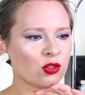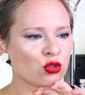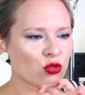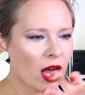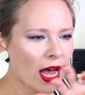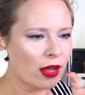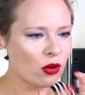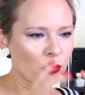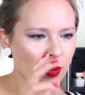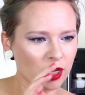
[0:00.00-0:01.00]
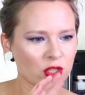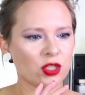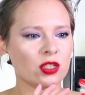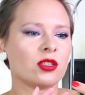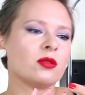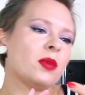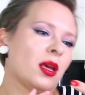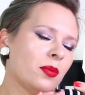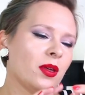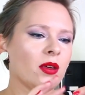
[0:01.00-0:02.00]
dry herbaceous,
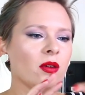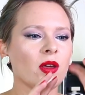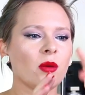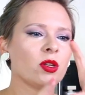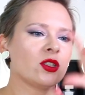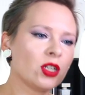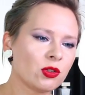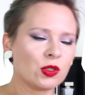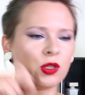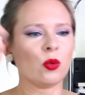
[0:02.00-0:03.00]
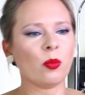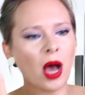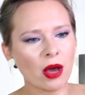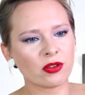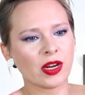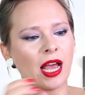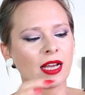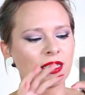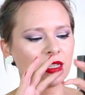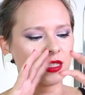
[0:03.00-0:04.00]
maybe with citrusy or powdery
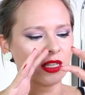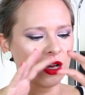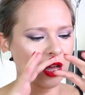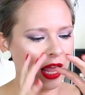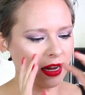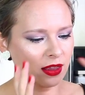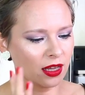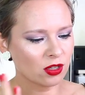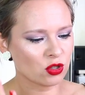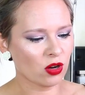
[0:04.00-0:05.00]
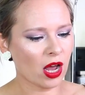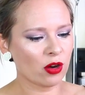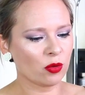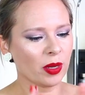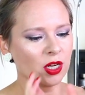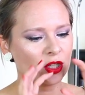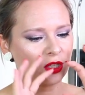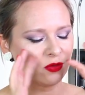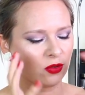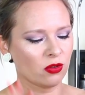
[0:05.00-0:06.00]
accents, anything dry
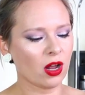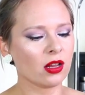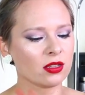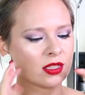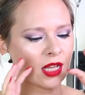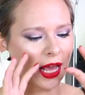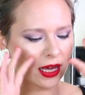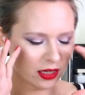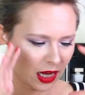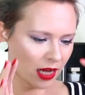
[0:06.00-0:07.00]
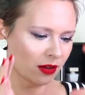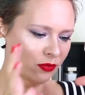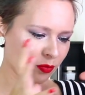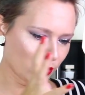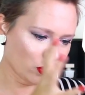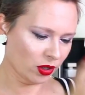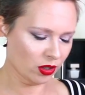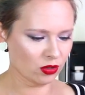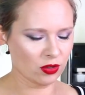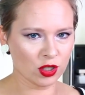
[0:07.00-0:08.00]
herbaceous florals, I kind of put
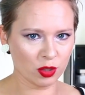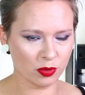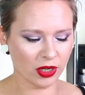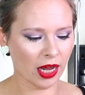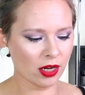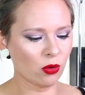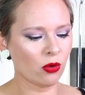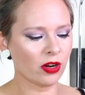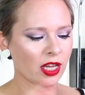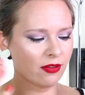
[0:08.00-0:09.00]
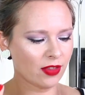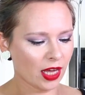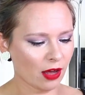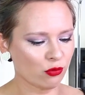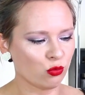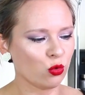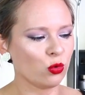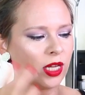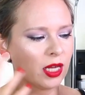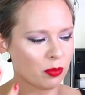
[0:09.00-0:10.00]
into the shipper category if they have
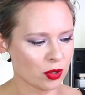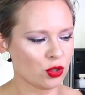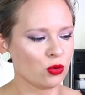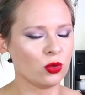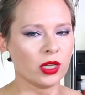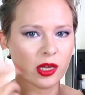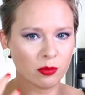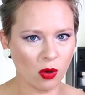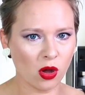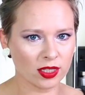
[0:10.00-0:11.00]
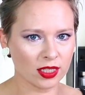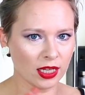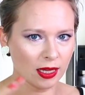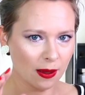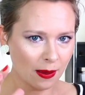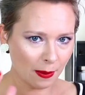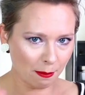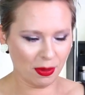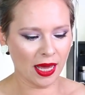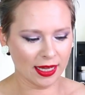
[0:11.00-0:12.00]
woody, patchouli and mossy
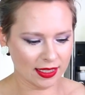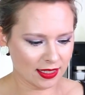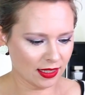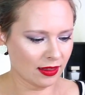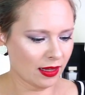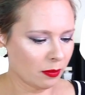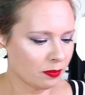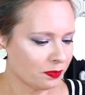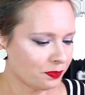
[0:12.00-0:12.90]
base in them.